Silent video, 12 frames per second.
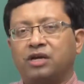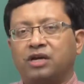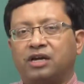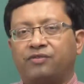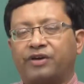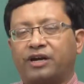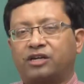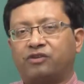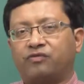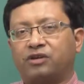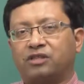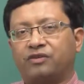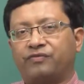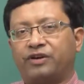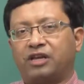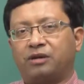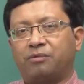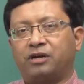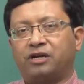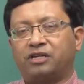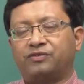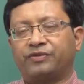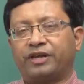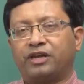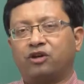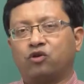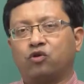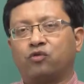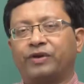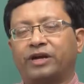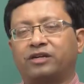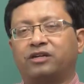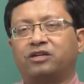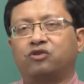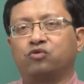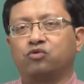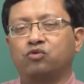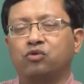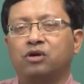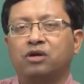In factory 1 the variability is very low, factory 2